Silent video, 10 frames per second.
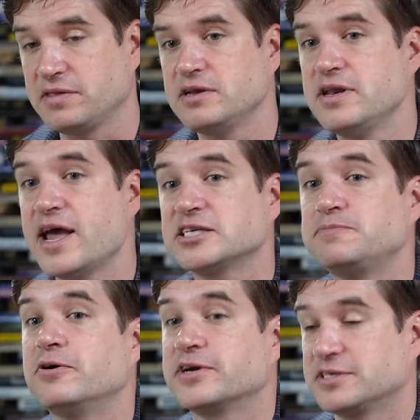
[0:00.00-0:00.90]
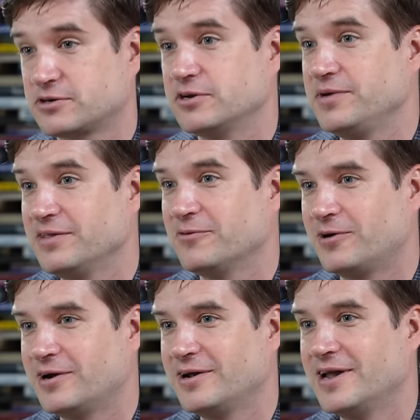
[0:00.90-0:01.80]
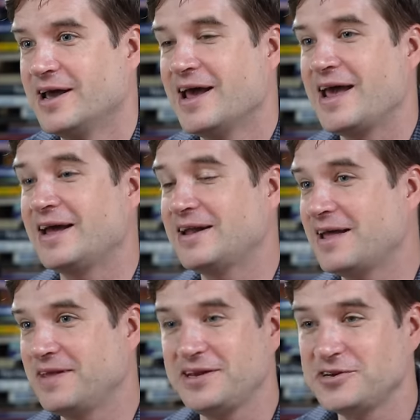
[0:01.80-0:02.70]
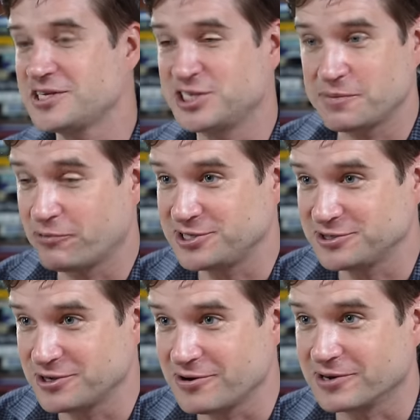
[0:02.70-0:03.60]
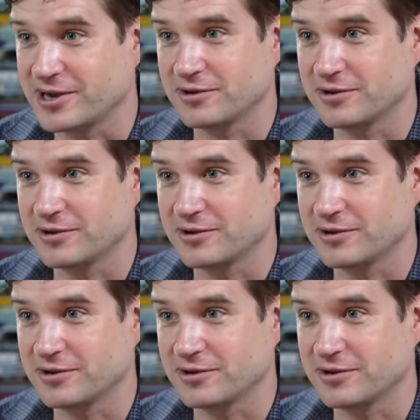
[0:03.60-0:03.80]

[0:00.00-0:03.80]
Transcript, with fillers: The next book is going to be the one, and and then you just ship what you're doing, right?